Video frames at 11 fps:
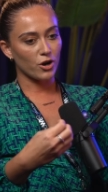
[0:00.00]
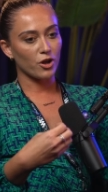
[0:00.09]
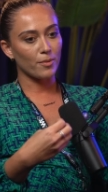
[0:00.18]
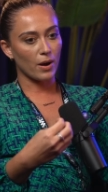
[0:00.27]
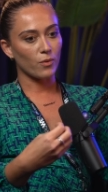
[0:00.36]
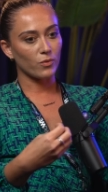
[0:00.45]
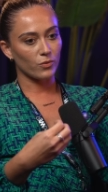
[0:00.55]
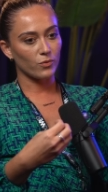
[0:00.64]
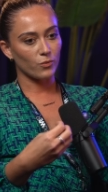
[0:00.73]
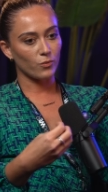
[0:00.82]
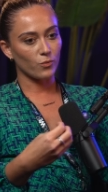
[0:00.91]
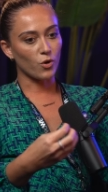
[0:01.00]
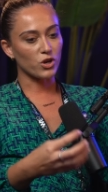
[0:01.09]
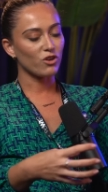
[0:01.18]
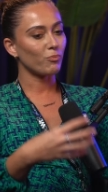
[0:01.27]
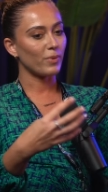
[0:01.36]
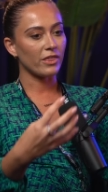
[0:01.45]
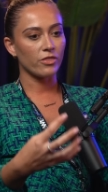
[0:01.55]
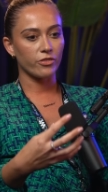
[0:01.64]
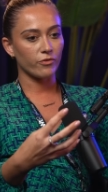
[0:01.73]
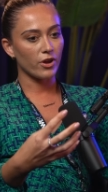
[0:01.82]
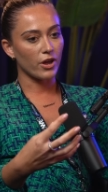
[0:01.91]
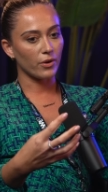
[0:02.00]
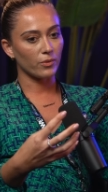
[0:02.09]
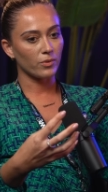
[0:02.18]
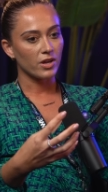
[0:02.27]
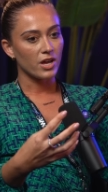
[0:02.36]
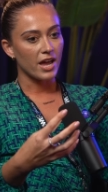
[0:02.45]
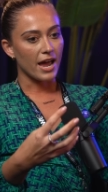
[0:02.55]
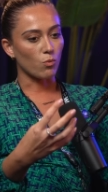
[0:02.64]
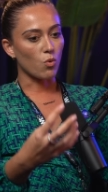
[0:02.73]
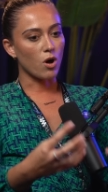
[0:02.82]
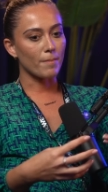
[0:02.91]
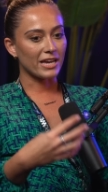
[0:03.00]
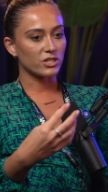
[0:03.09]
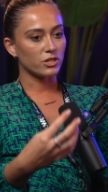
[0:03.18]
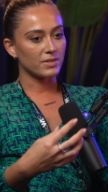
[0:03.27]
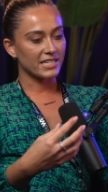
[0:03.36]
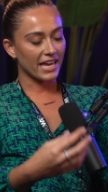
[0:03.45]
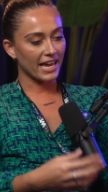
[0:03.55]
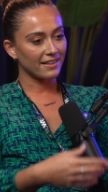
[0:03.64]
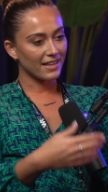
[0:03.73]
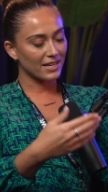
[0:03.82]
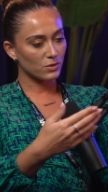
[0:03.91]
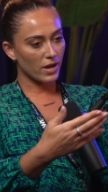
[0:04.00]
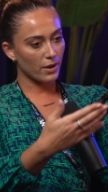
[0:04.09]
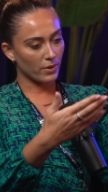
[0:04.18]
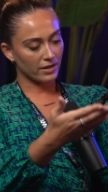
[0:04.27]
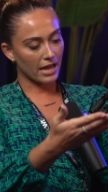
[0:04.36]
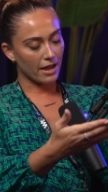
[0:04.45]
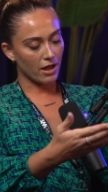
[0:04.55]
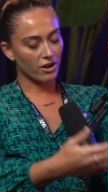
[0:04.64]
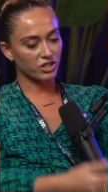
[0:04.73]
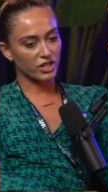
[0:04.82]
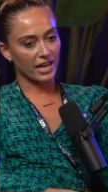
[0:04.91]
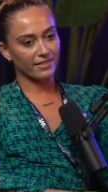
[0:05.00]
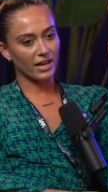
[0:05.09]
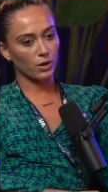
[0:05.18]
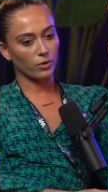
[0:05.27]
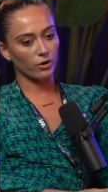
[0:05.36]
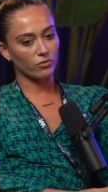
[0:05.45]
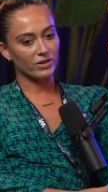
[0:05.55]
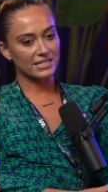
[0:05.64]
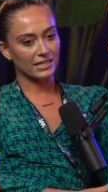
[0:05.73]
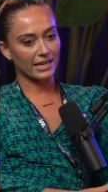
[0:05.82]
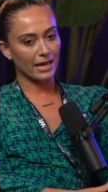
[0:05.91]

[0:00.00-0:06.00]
to know about what you've been through and what makes you tick. And that's why when I, I, shared that quote recently